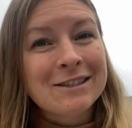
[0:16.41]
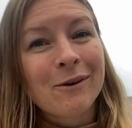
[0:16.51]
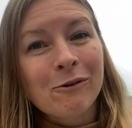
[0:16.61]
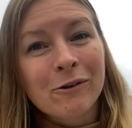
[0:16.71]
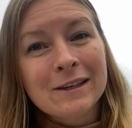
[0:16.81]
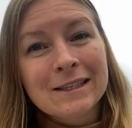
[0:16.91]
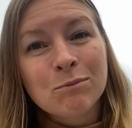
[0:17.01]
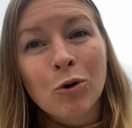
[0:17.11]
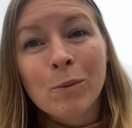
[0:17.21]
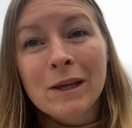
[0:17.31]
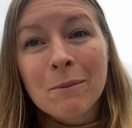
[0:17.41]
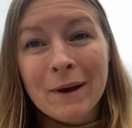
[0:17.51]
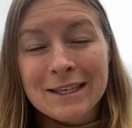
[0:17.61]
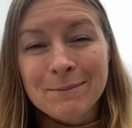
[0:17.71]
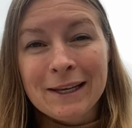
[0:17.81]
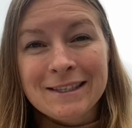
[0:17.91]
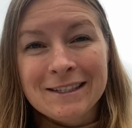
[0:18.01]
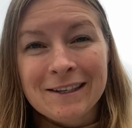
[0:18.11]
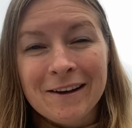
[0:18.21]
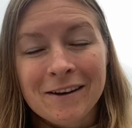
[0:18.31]
so I thought this is probably the best place
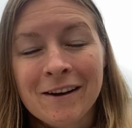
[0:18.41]
to learn.